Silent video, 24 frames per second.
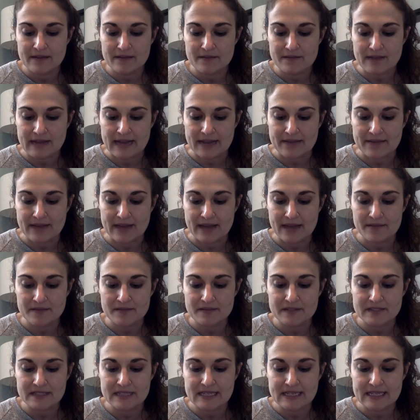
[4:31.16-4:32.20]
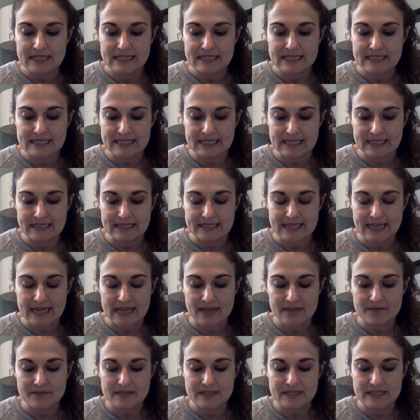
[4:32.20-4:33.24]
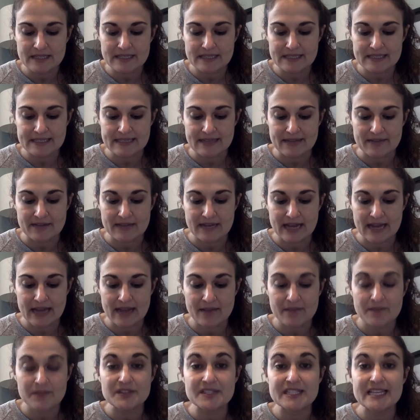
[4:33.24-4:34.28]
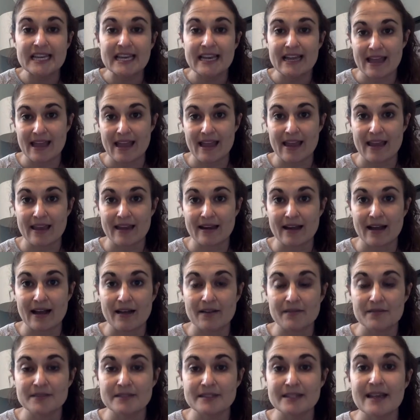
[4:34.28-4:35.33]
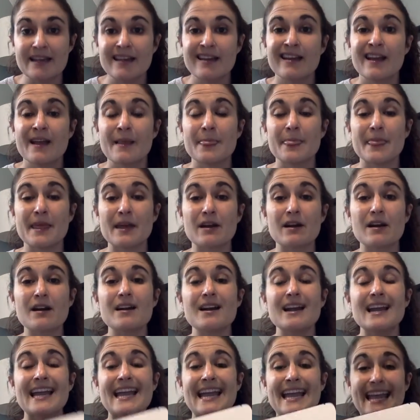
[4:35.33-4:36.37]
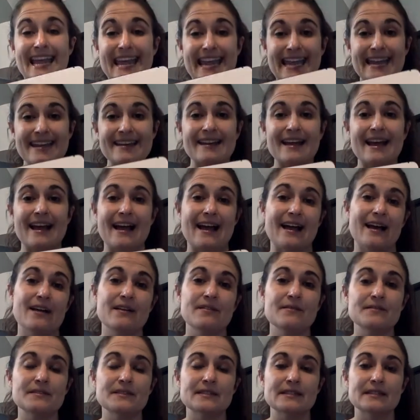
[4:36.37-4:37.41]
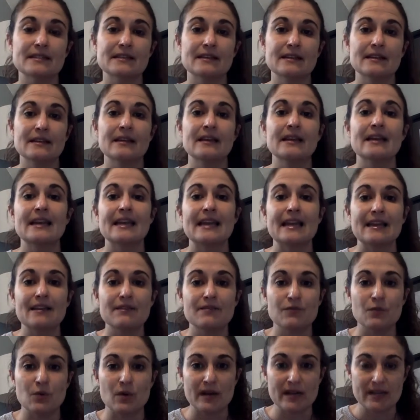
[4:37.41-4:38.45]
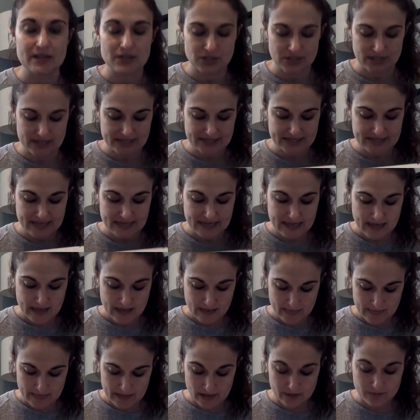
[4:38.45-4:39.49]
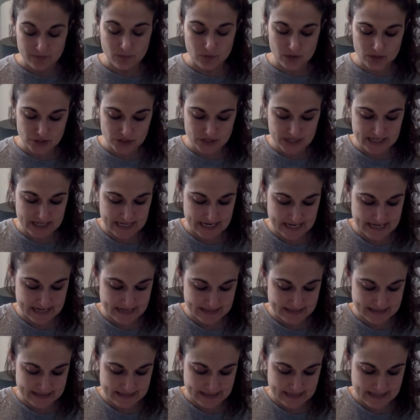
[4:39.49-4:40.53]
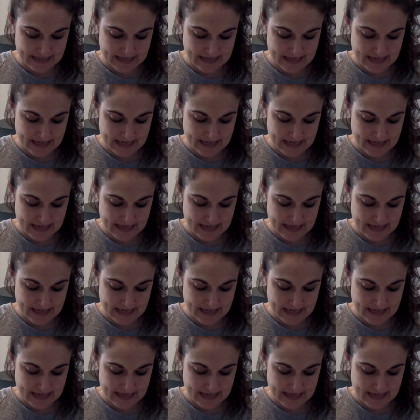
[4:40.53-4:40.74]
5 halves, 6 halves, 7 halves, 8 halves. There are 8 halves in 4 inches. Therefore, she needs